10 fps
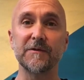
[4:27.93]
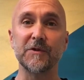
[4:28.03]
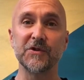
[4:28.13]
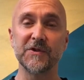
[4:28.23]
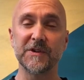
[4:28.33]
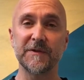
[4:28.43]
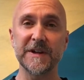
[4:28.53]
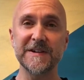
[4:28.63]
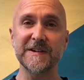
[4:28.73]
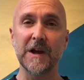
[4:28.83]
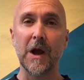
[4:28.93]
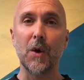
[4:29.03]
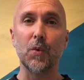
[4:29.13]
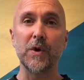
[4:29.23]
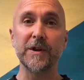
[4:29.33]
versions of this
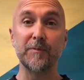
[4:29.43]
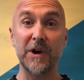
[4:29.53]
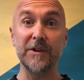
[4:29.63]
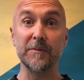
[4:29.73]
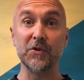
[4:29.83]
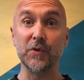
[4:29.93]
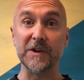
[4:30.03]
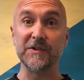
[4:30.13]
with a breath in between.